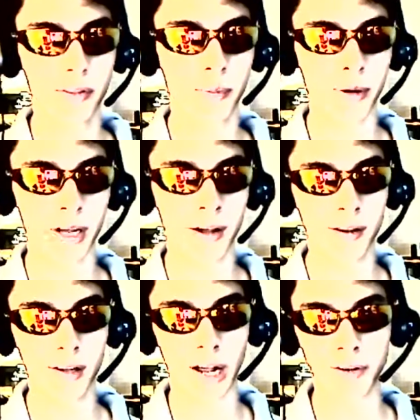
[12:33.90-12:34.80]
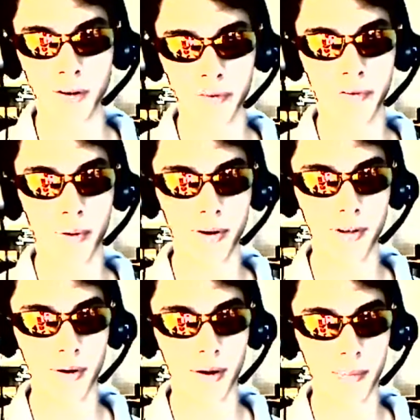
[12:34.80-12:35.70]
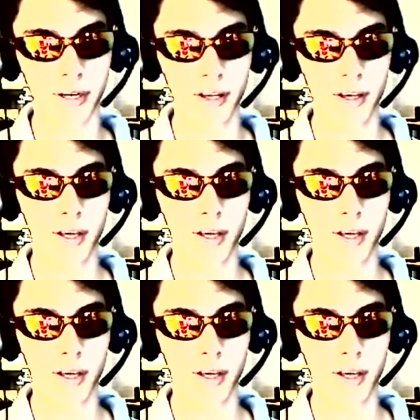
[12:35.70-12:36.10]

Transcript: there'll be a lot to look forward to. I mean,